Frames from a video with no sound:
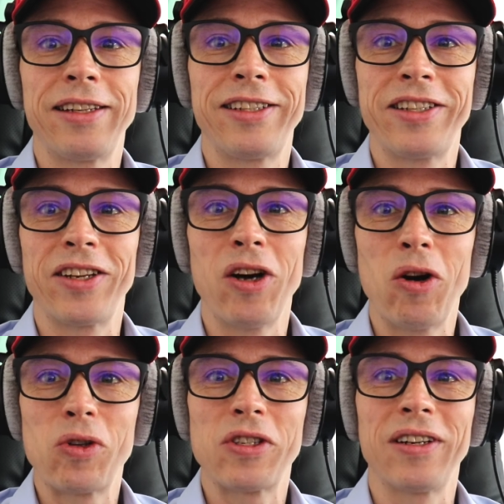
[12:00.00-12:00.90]
see the
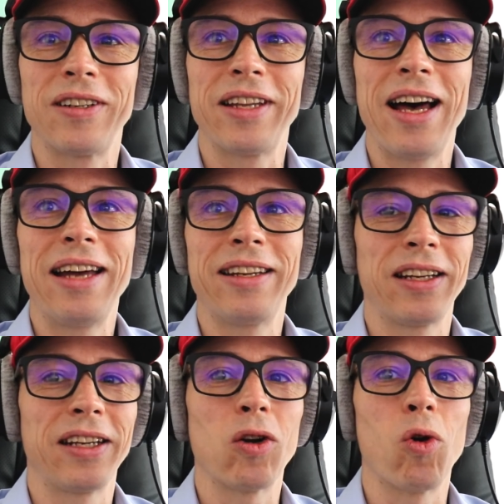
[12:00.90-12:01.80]
notes on that
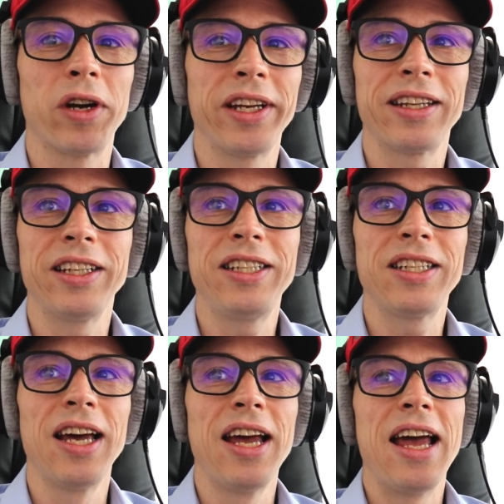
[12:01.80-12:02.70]
in Chordie at
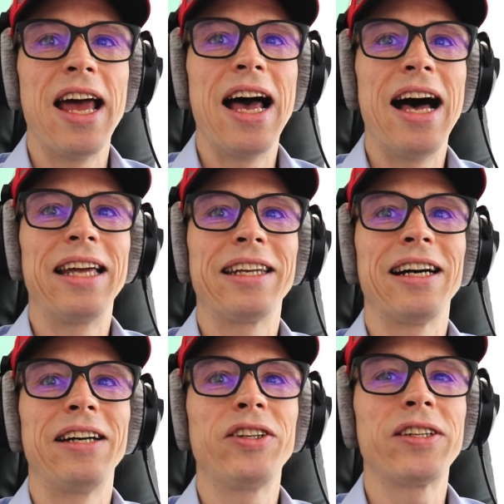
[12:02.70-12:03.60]
least, and
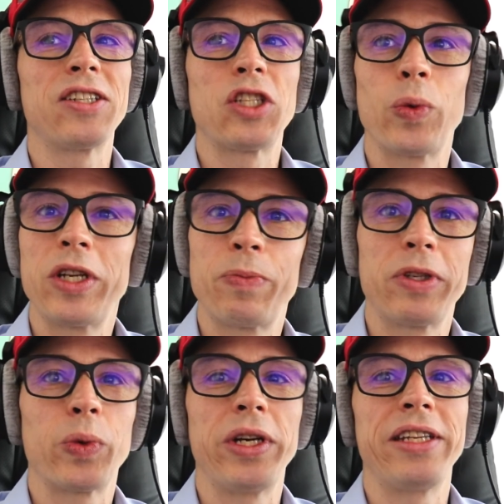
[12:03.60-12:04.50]
you can switch
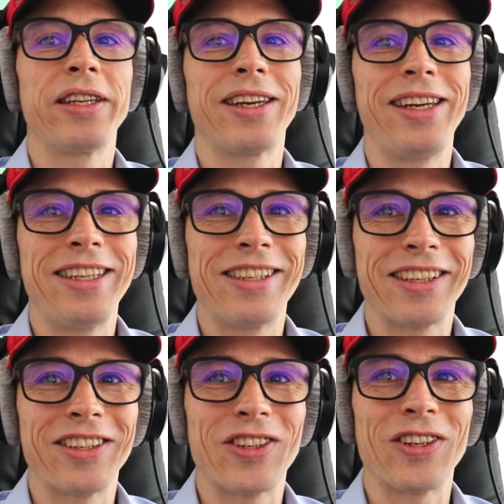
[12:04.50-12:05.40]
between the key
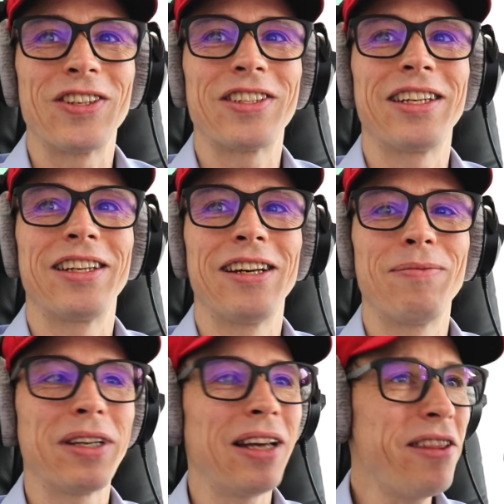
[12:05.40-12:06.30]
signatures. And
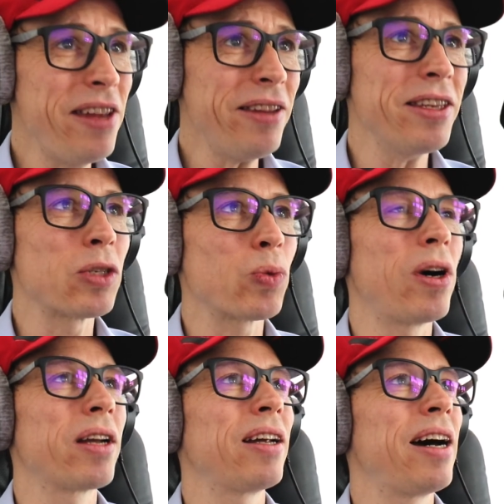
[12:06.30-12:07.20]
but I think this
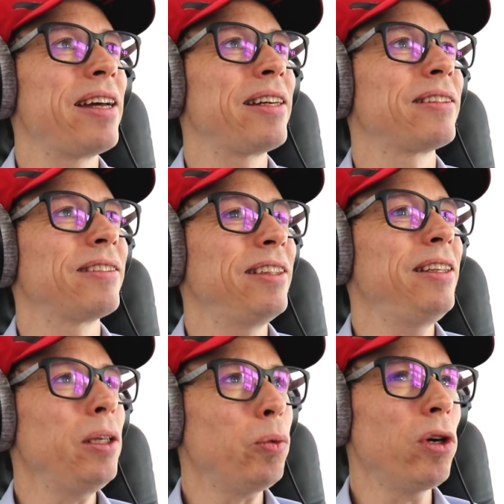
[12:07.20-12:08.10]
one
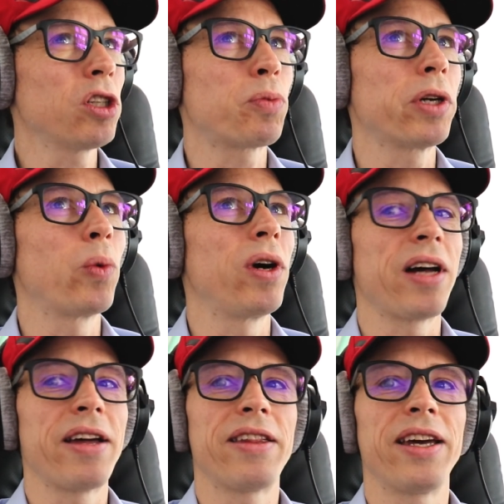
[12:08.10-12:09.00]
it works pretty well,
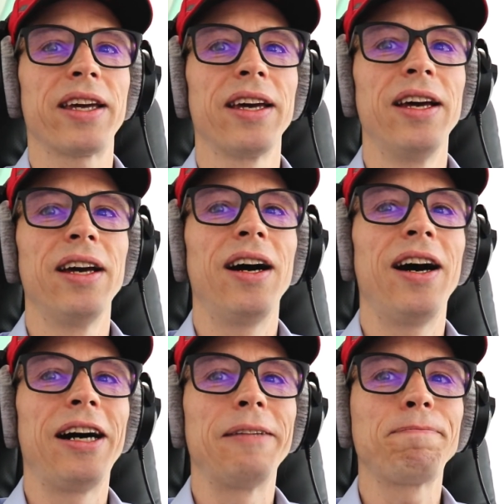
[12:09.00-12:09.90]
I think.
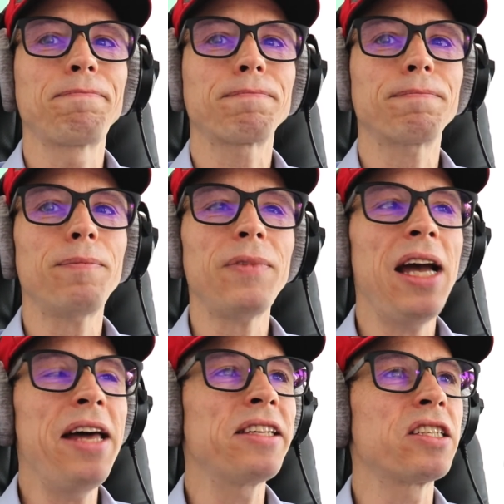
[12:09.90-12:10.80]
And
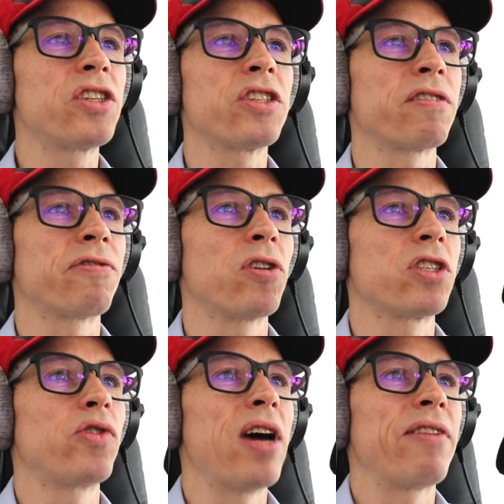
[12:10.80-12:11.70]
this is just the
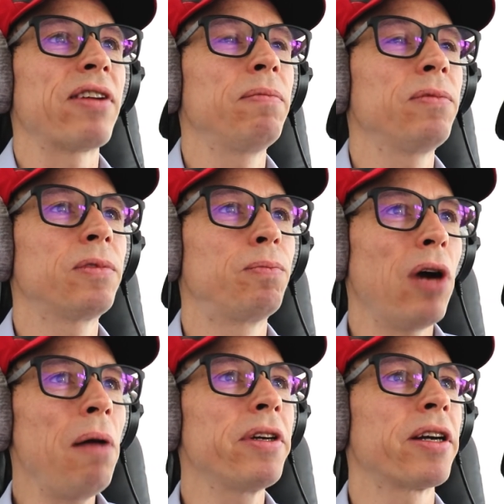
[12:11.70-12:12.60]
first draft. I'm
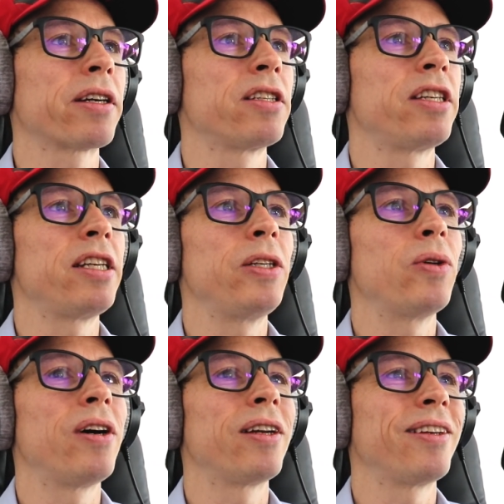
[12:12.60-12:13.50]
probably going to continue
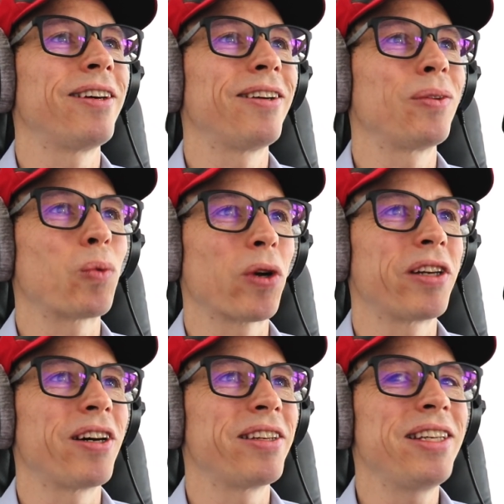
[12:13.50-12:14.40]
on
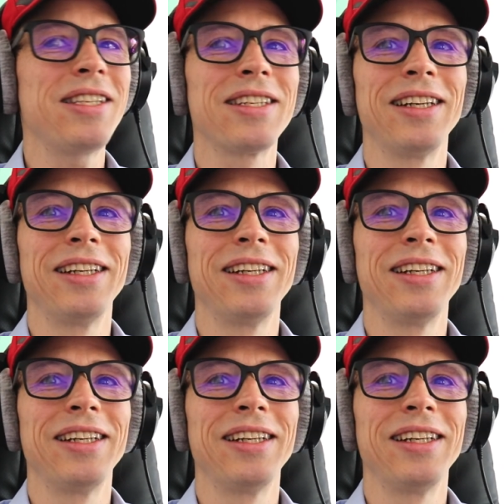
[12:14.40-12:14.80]
working on this,